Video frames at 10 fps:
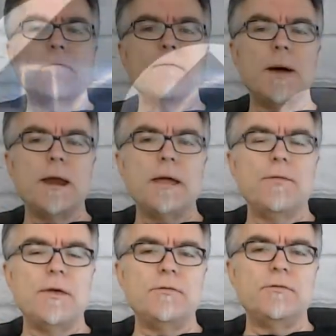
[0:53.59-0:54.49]
everybody,
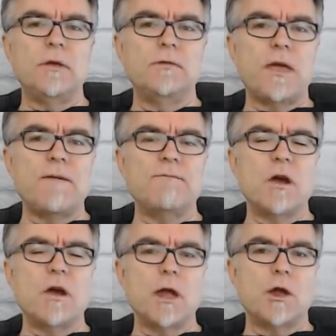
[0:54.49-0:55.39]
this is a
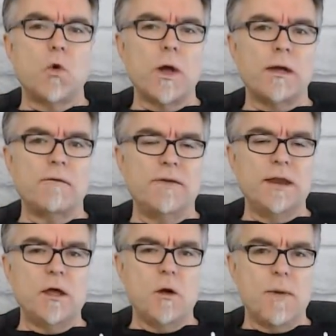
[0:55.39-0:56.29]
very quick
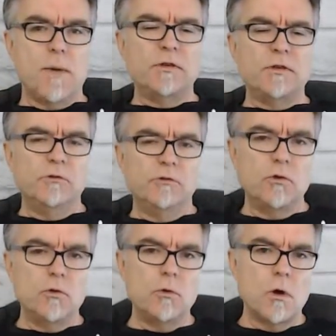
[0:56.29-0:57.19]
video message
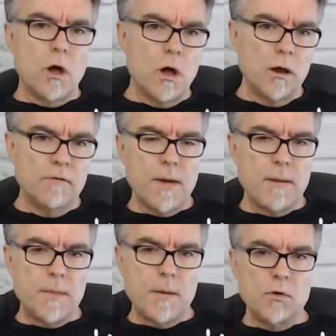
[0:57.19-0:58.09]
to all of my
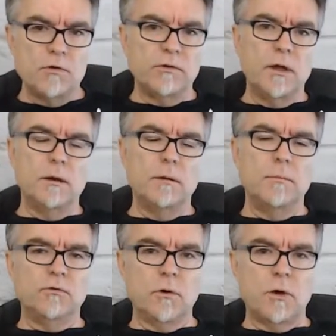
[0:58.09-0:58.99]
members in
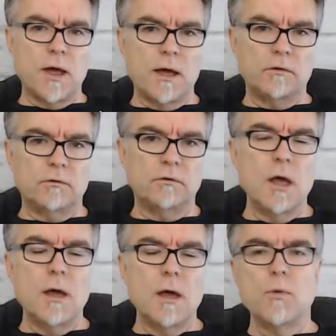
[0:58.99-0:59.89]
Mr. X
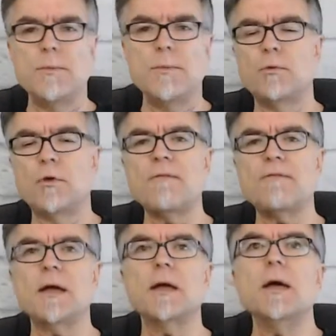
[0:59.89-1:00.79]
Premium
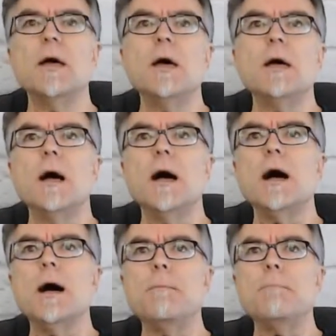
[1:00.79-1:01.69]
Traffic.
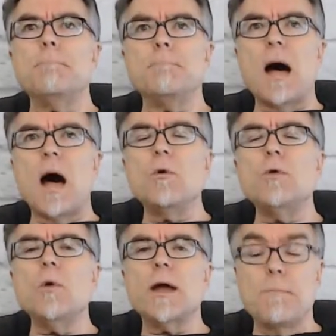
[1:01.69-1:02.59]
Um, I
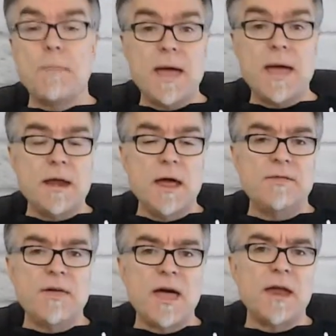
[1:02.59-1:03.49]
would recommend
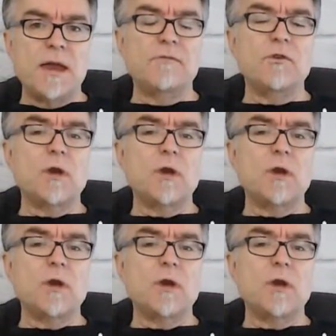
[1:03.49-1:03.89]
that if you're